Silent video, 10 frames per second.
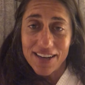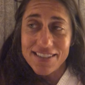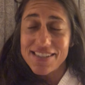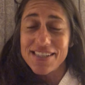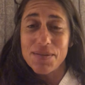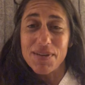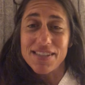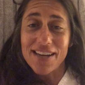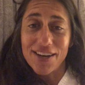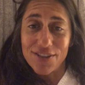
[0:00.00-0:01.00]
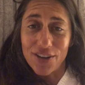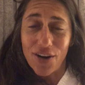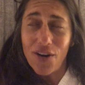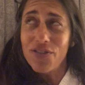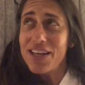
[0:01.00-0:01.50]
I just need to be tender.
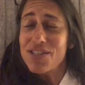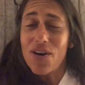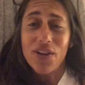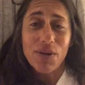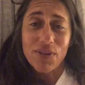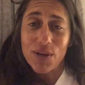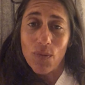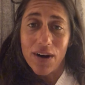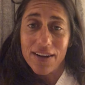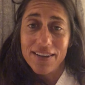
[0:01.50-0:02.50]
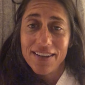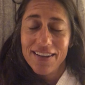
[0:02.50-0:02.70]
That's all I really want.